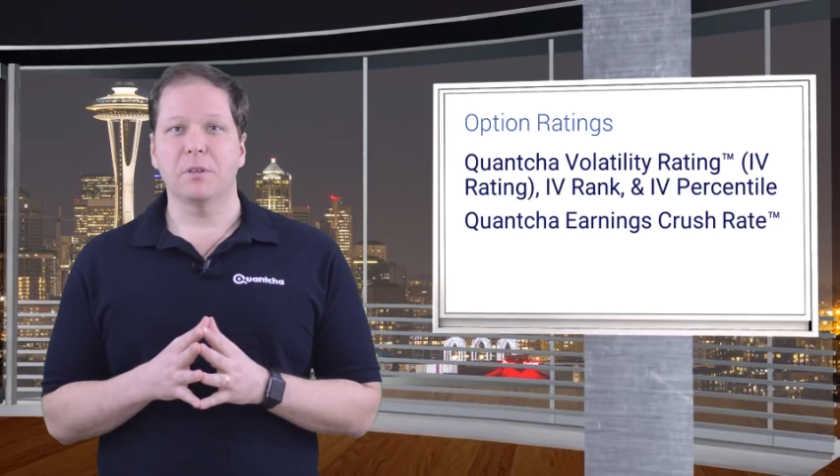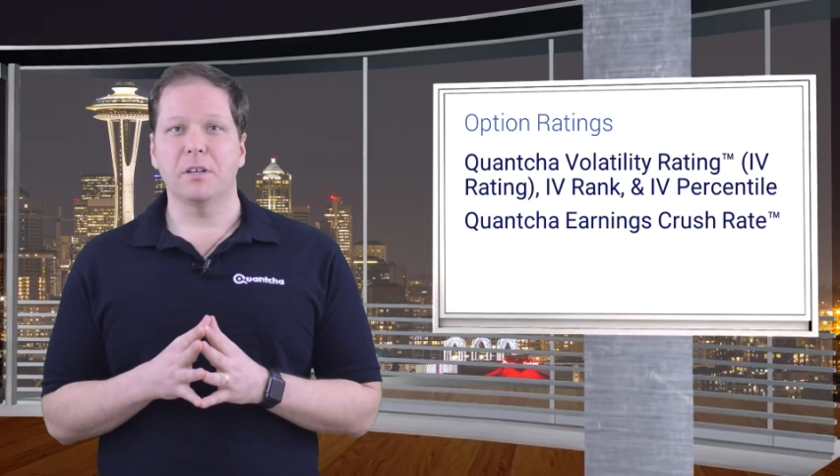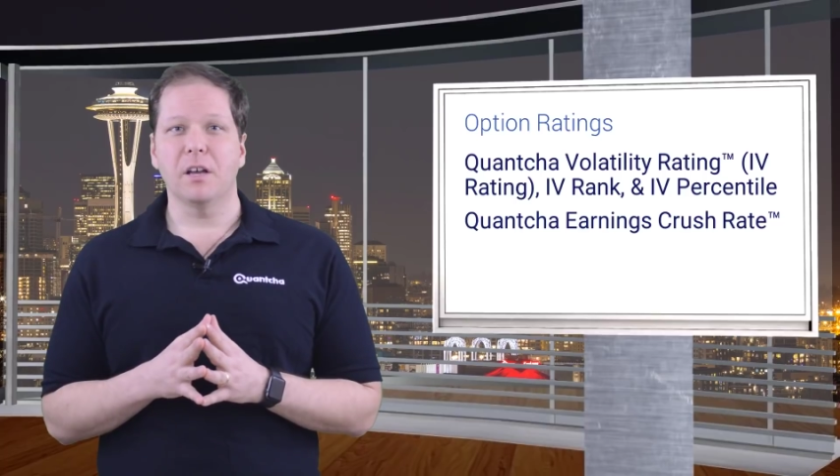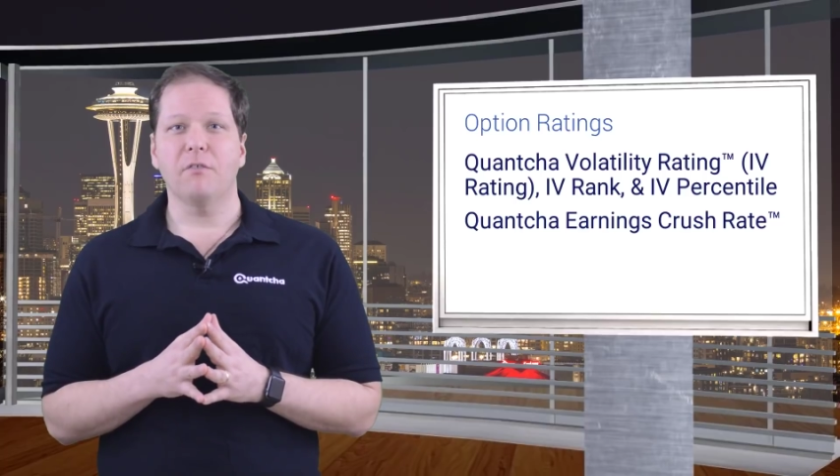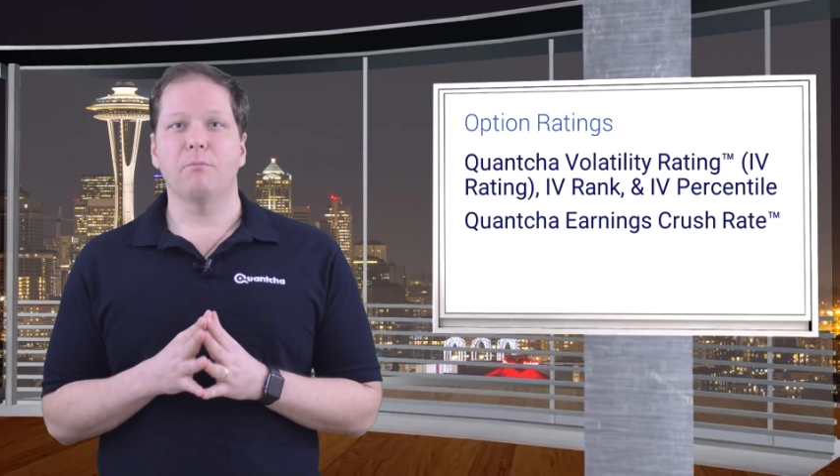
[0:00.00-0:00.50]
with
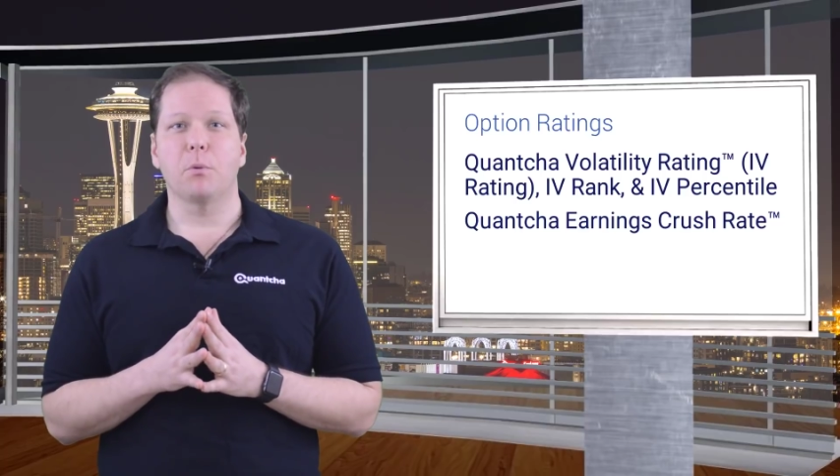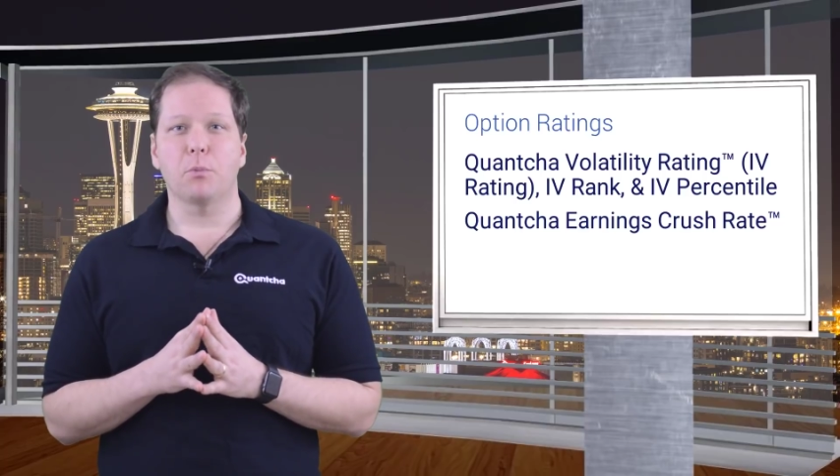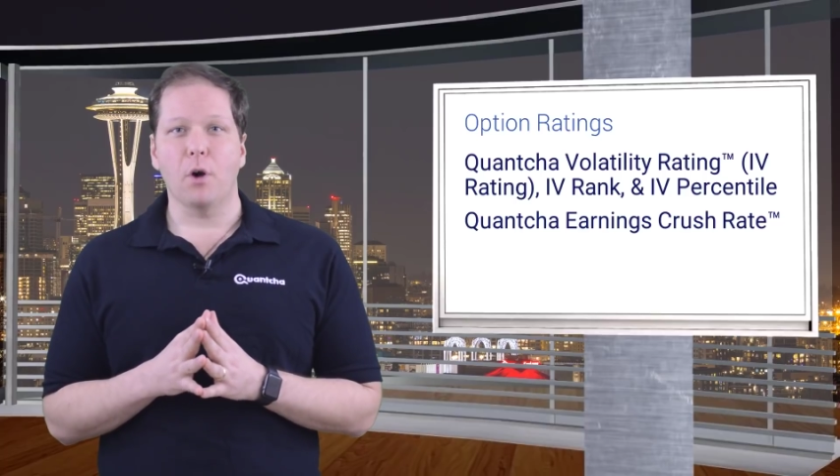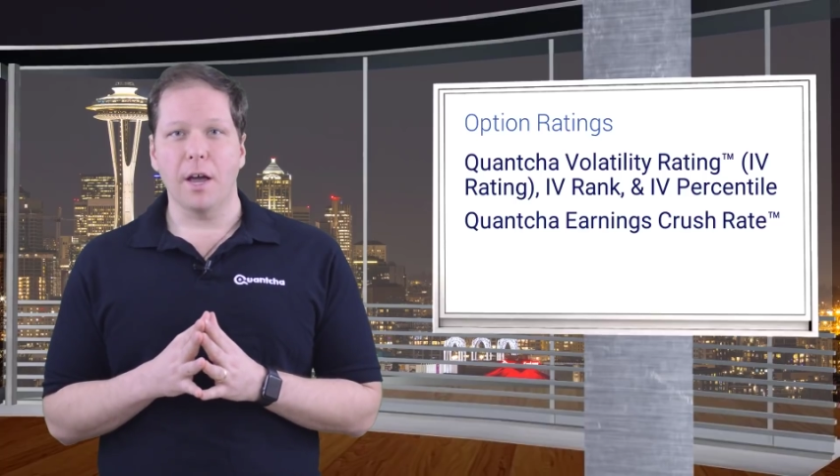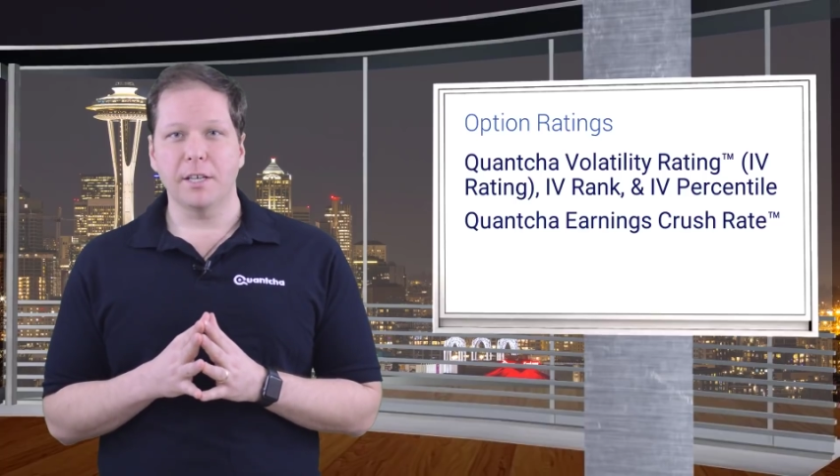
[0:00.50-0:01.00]
enough
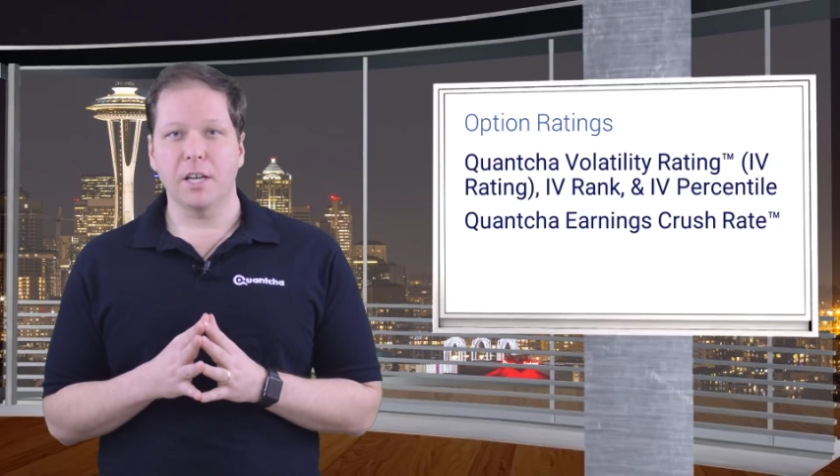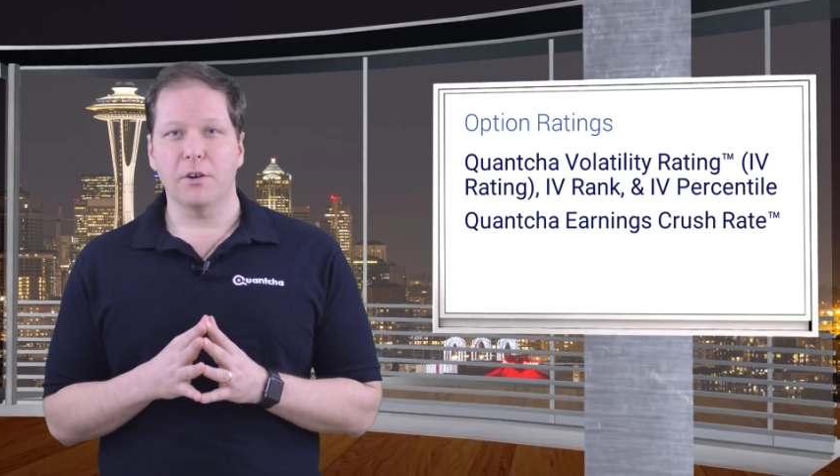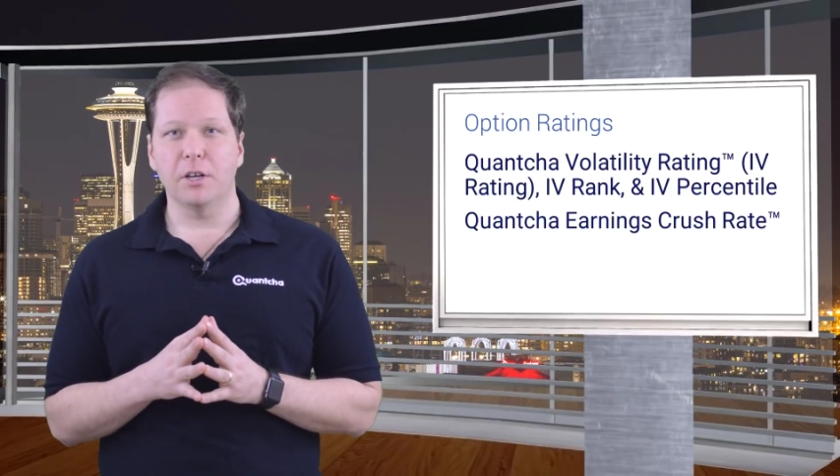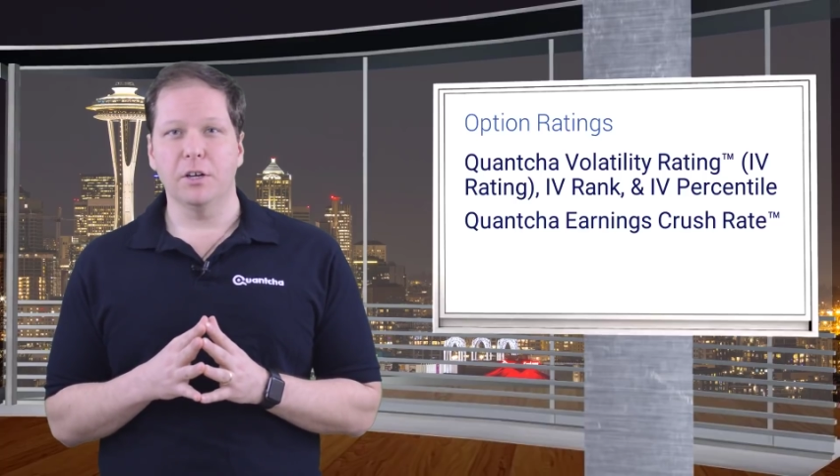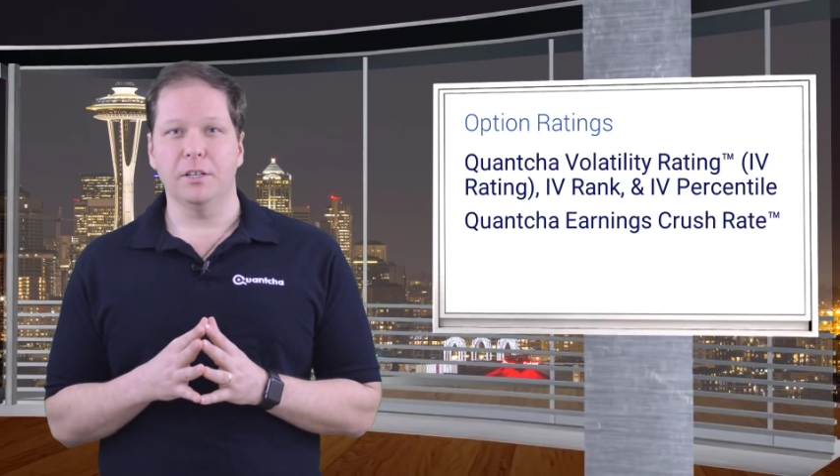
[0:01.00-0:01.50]

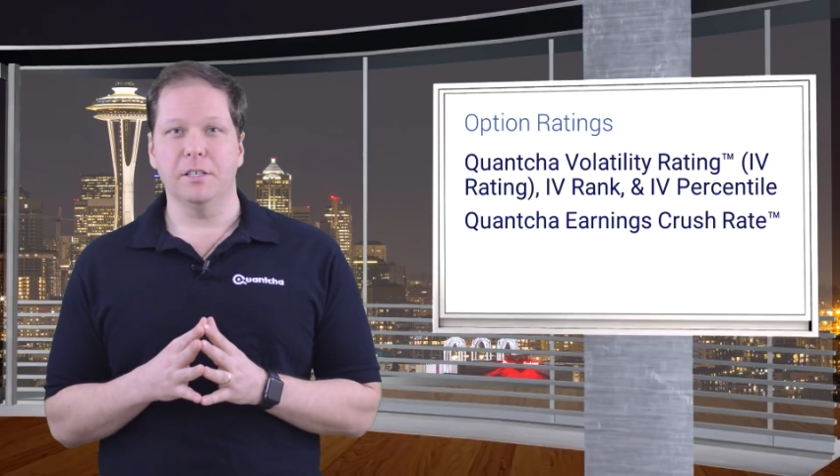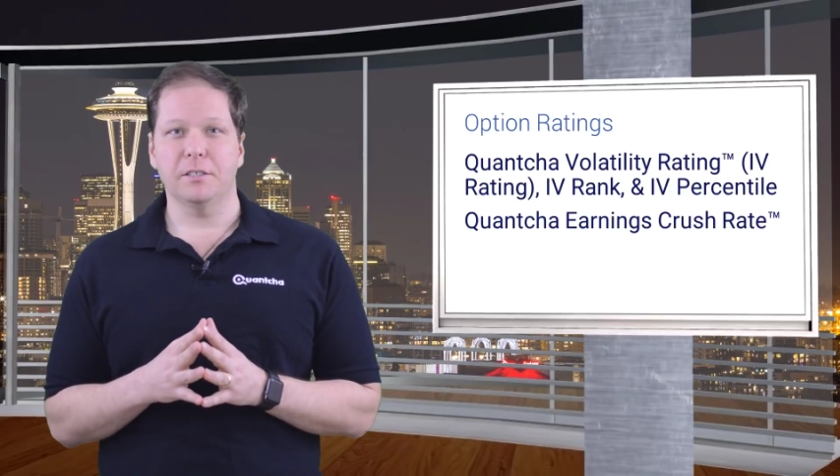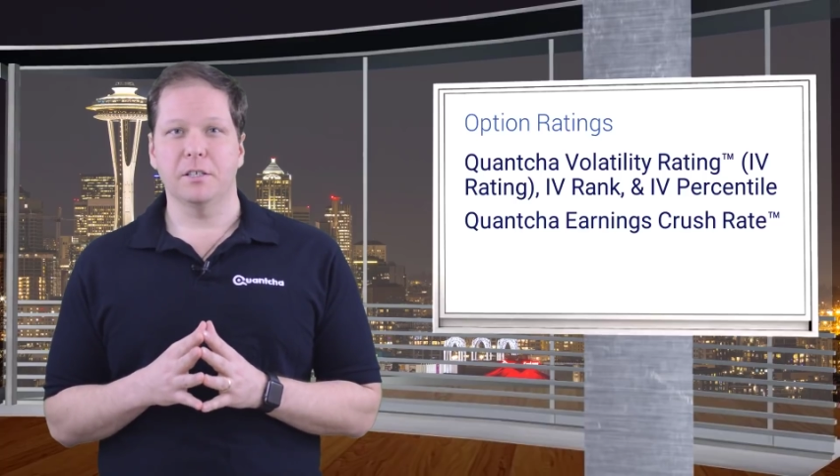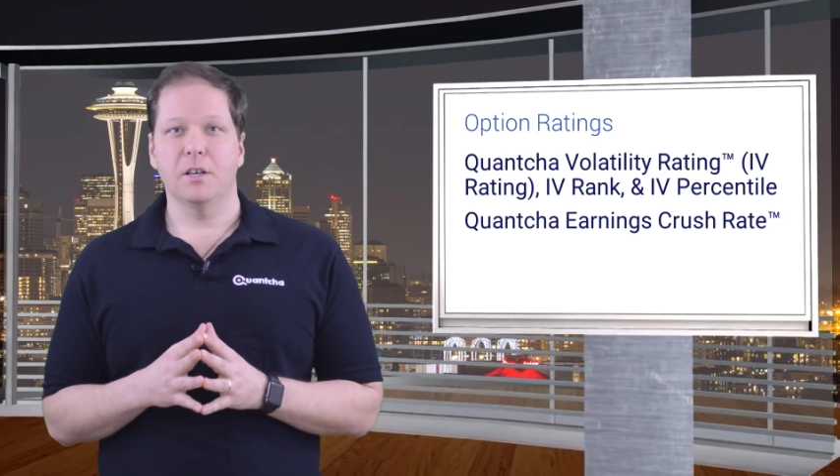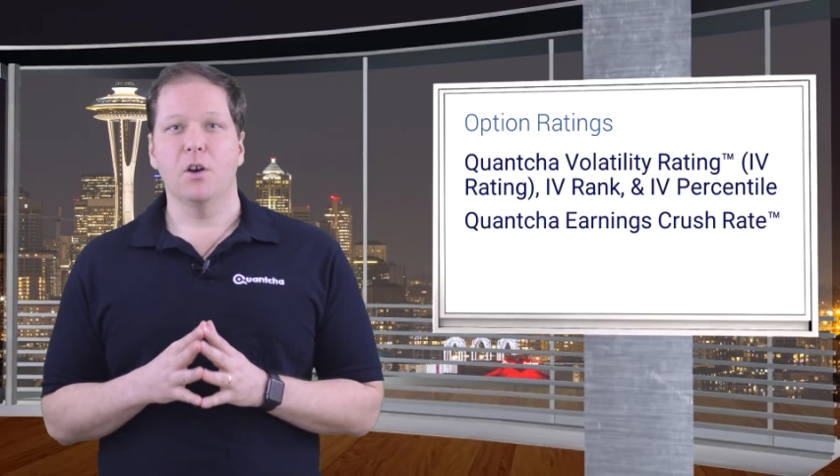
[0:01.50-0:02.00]
proprietary goodness,